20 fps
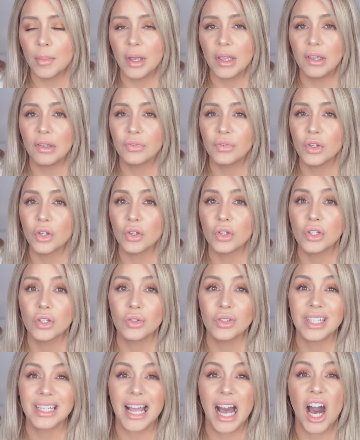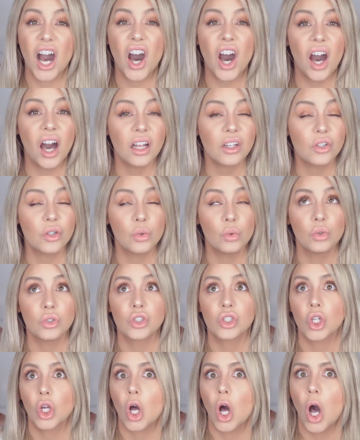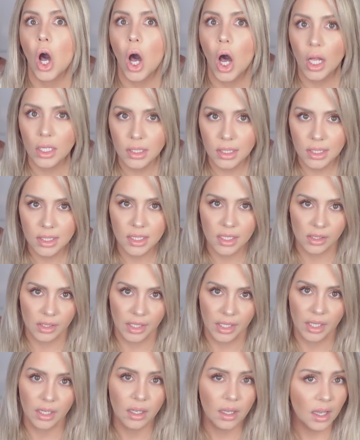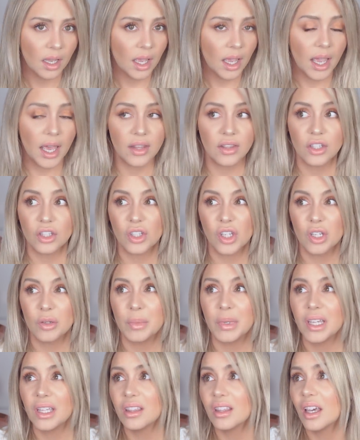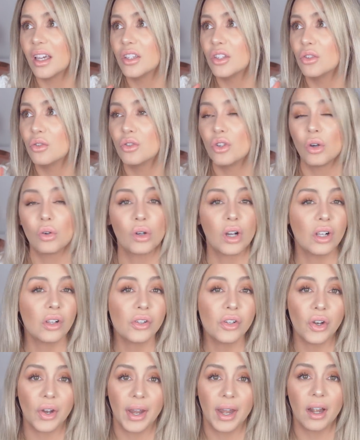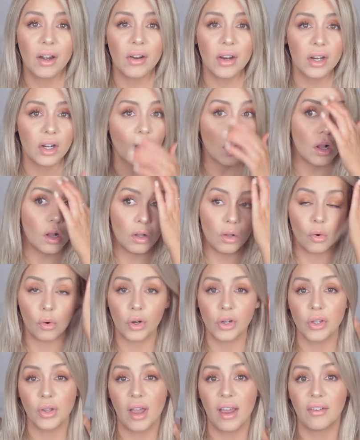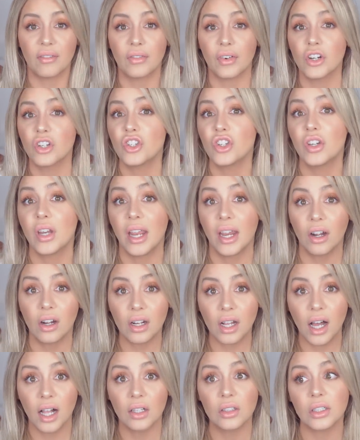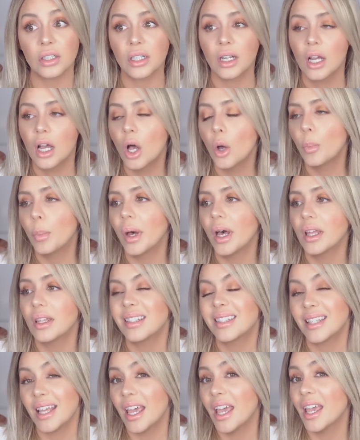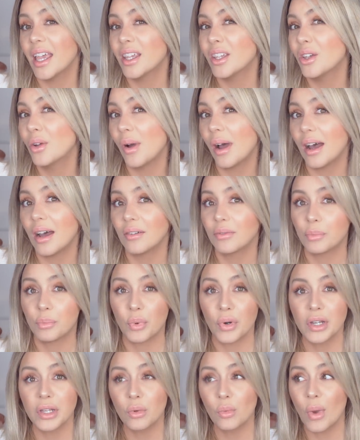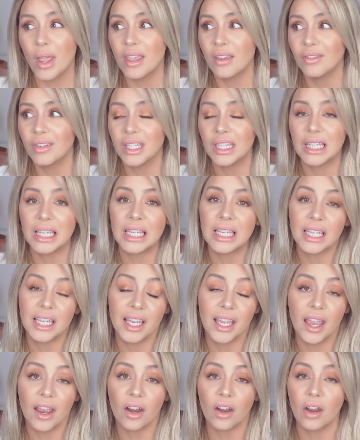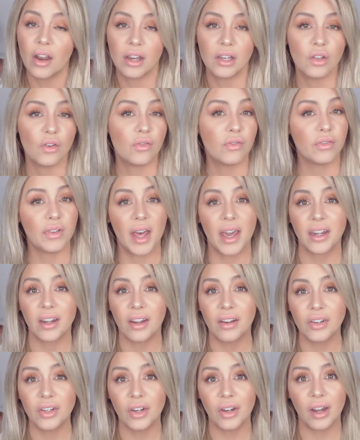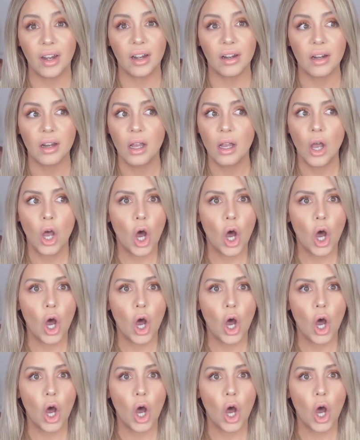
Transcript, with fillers: if you're using hot tools constantly. And this could mean that you don't color your hair at all, or you have virgin hair color, but say you have pretty wavy, kinky hair and you flat iron your hair